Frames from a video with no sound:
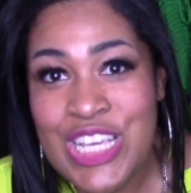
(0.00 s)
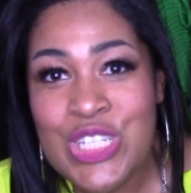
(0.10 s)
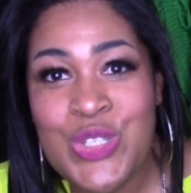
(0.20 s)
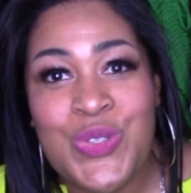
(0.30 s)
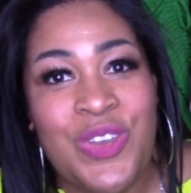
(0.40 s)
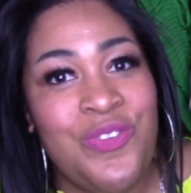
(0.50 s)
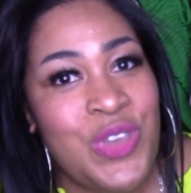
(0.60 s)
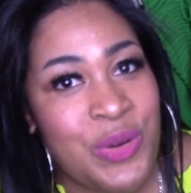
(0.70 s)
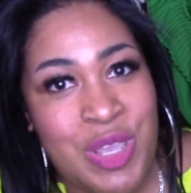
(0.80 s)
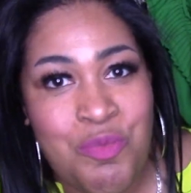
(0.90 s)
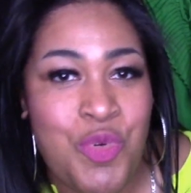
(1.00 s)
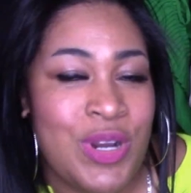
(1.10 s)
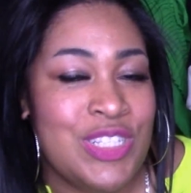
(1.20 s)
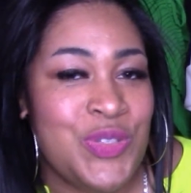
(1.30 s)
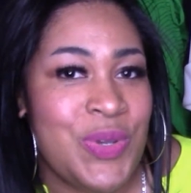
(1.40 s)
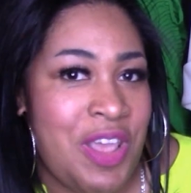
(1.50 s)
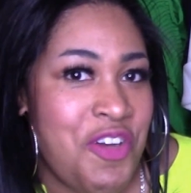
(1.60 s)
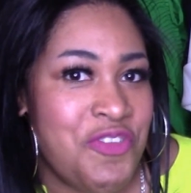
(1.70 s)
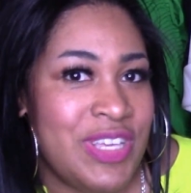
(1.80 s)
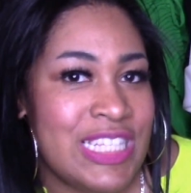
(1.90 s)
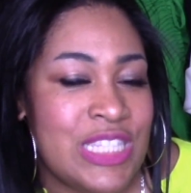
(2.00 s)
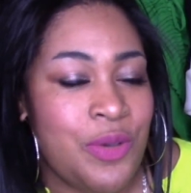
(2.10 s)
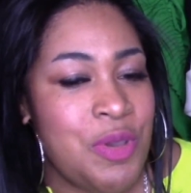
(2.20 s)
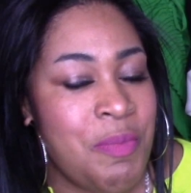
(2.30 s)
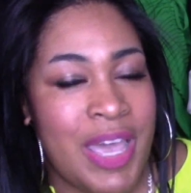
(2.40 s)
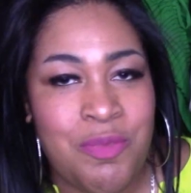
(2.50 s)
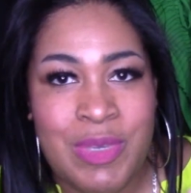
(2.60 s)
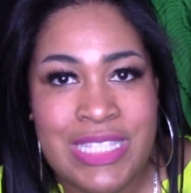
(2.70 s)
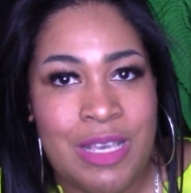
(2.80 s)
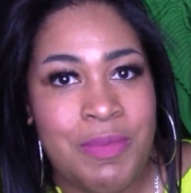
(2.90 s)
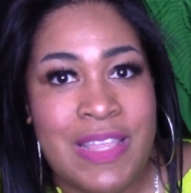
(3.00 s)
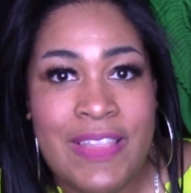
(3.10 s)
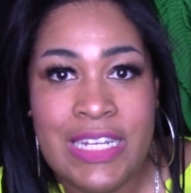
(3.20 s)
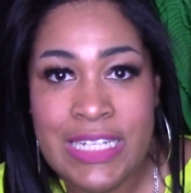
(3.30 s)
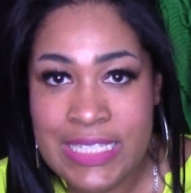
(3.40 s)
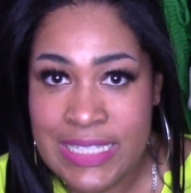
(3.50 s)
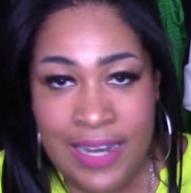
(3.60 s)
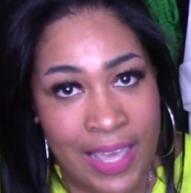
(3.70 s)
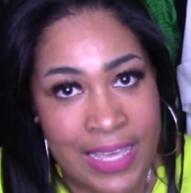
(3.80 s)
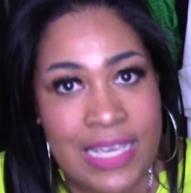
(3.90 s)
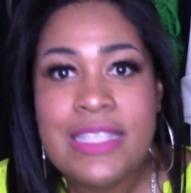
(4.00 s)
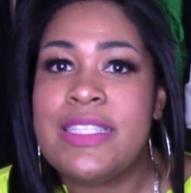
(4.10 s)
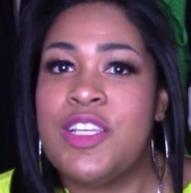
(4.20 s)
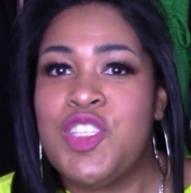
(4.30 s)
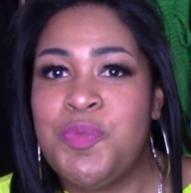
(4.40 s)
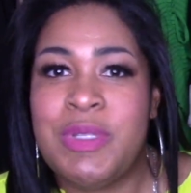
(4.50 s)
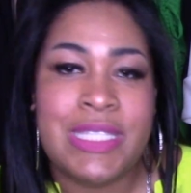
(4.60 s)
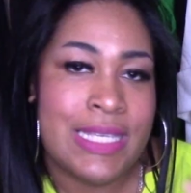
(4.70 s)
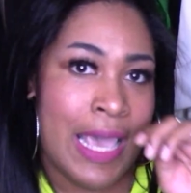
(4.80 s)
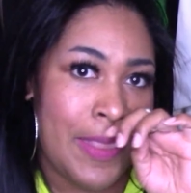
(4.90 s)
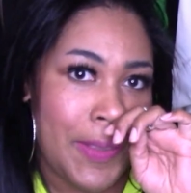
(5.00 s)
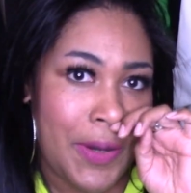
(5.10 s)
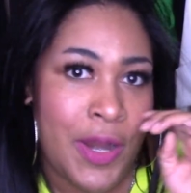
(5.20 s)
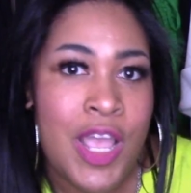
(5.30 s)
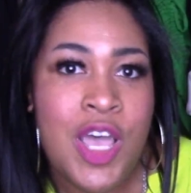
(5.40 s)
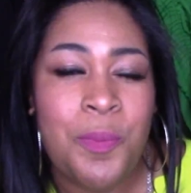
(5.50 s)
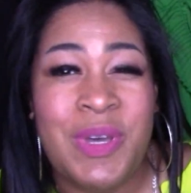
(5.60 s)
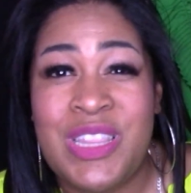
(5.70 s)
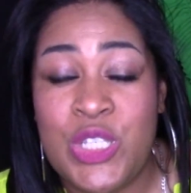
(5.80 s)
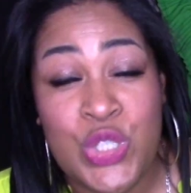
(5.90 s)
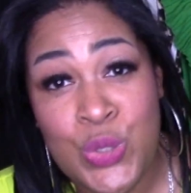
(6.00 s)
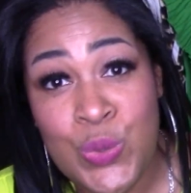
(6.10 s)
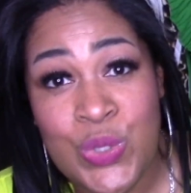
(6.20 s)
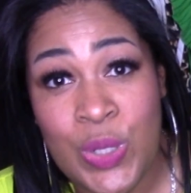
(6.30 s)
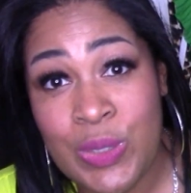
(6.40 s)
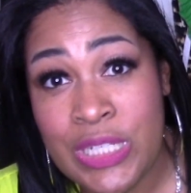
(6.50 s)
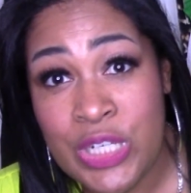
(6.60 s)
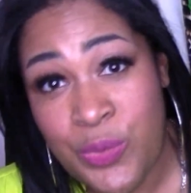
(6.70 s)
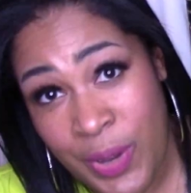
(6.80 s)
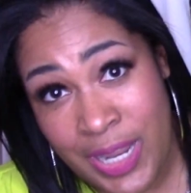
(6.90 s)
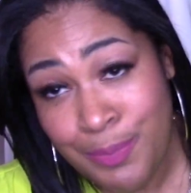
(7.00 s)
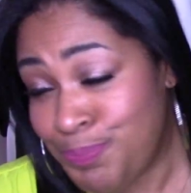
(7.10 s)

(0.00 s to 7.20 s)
Shoes are very important to an outfit. So it might be something that looks nice, looks put together, but the shoes don't look great.